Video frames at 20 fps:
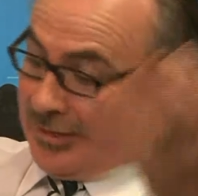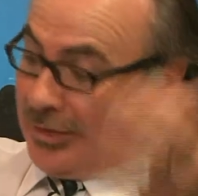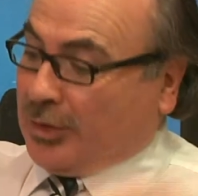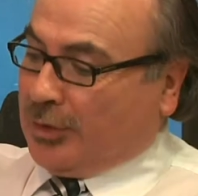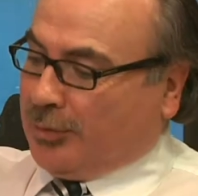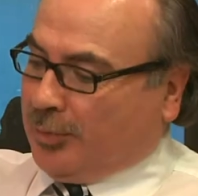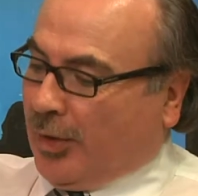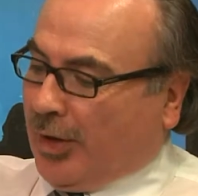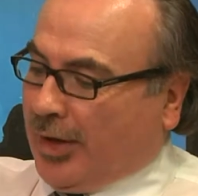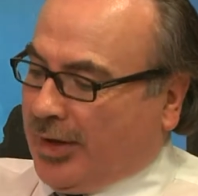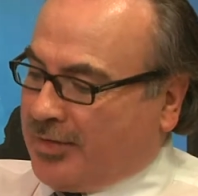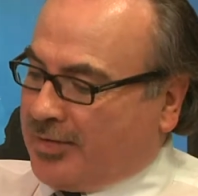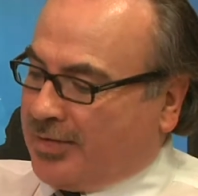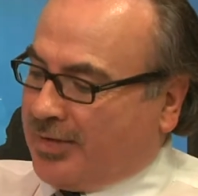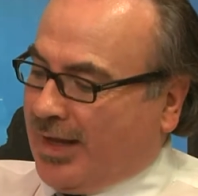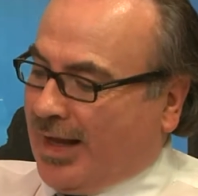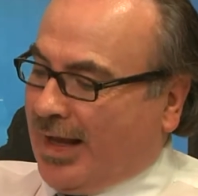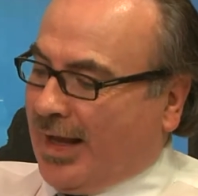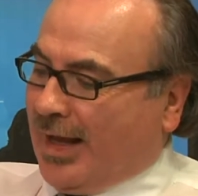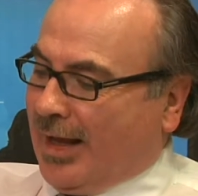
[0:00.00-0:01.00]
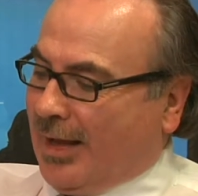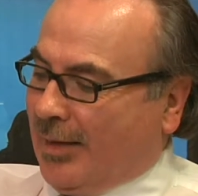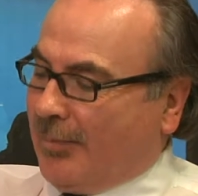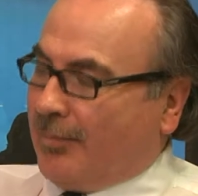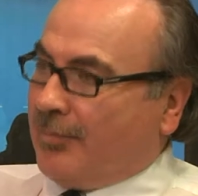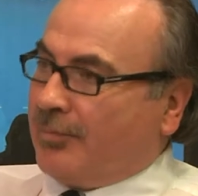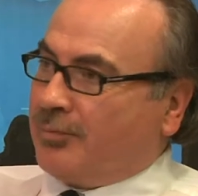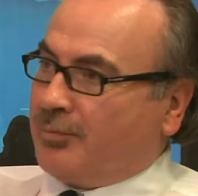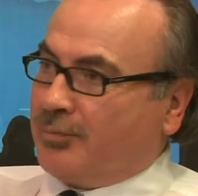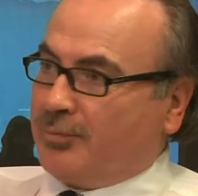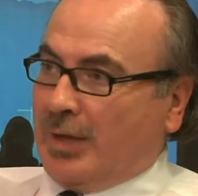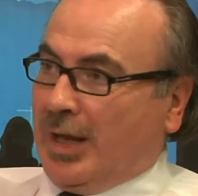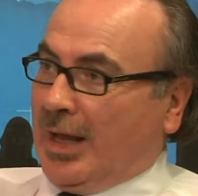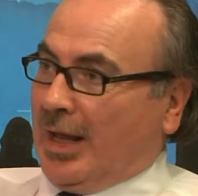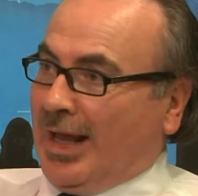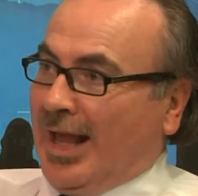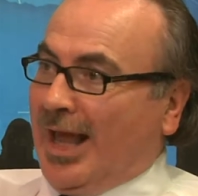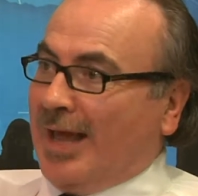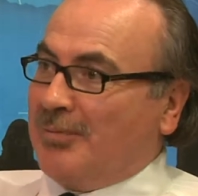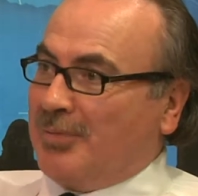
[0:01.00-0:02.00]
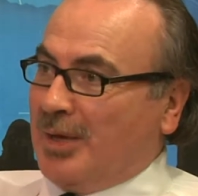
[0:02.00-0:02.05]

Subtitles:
good point. Again,